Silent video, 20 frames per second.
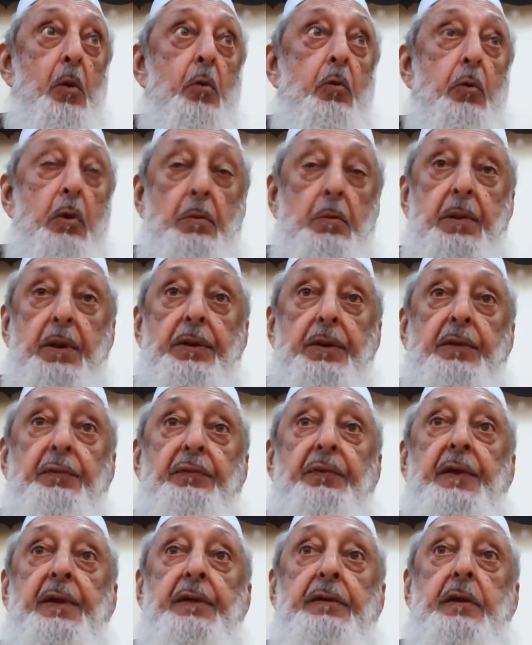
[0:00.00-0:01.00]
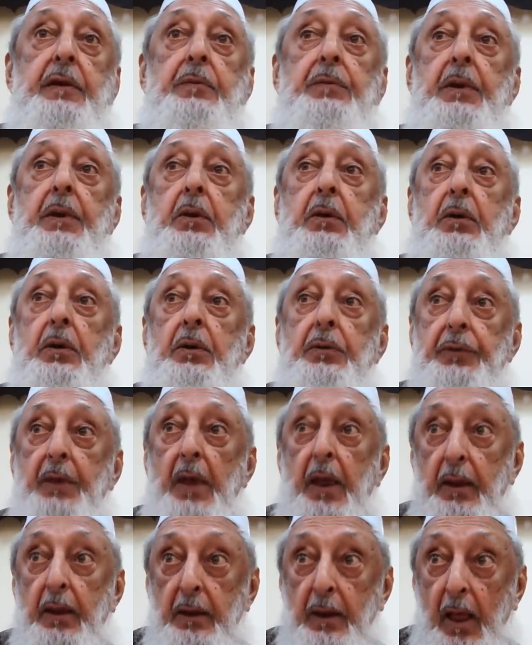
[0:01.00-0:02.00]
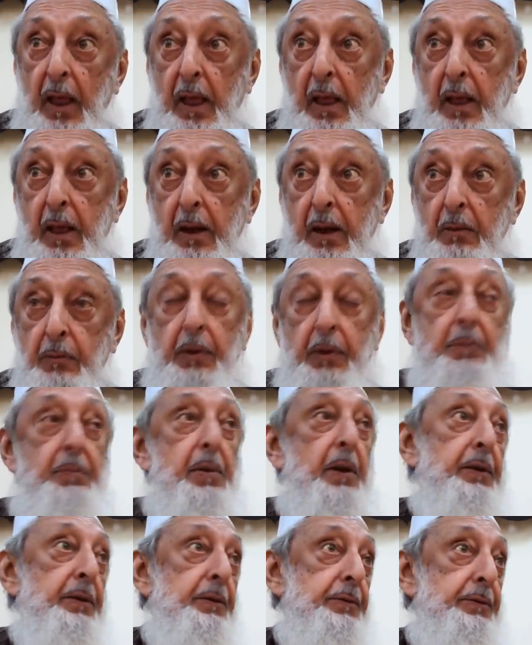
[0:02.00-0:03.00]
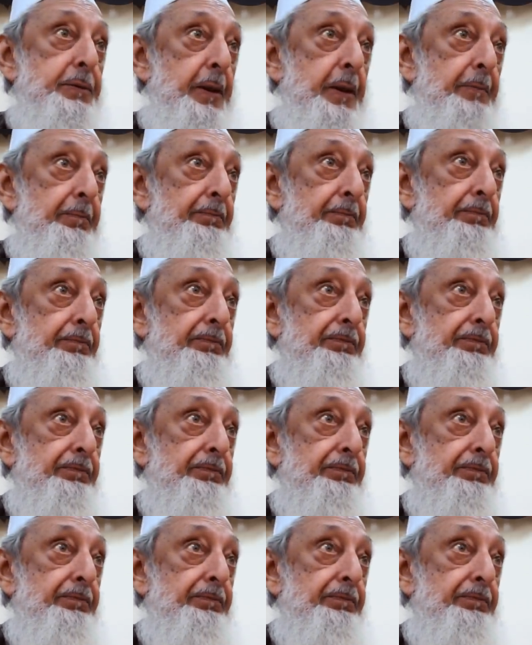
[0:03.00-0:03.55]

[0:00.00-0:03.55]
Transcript: will be defeated because Allah will punish them.